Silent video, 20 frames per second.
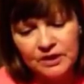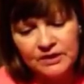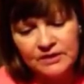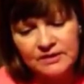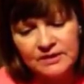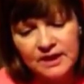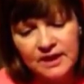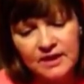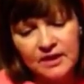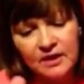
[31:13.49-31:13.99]
I
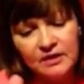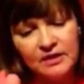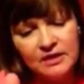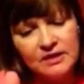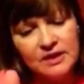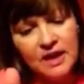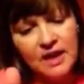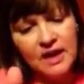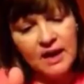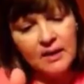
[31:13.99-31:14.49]
say it all the
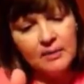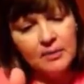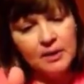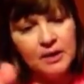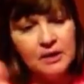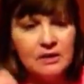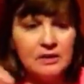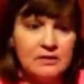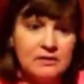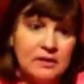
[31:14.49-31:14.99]
time
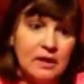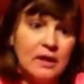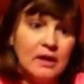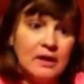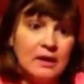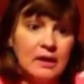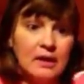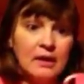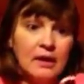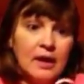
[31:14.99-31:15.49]
because
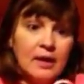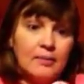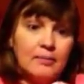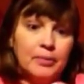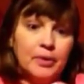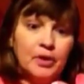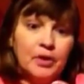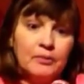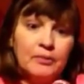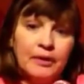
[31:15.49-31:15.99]
I'm
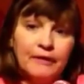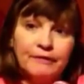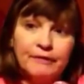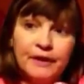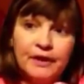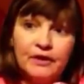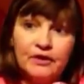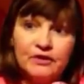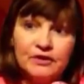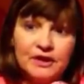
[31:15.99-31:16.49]
burning my
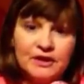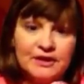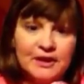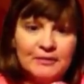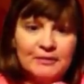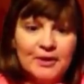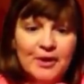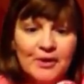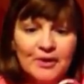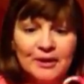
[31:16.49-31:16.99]
fingers as
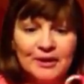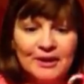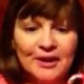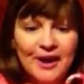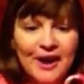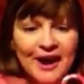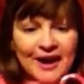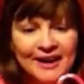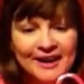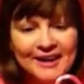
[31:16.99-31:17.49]
I'm going
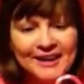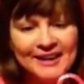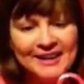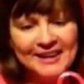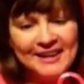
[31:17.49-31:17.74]
along.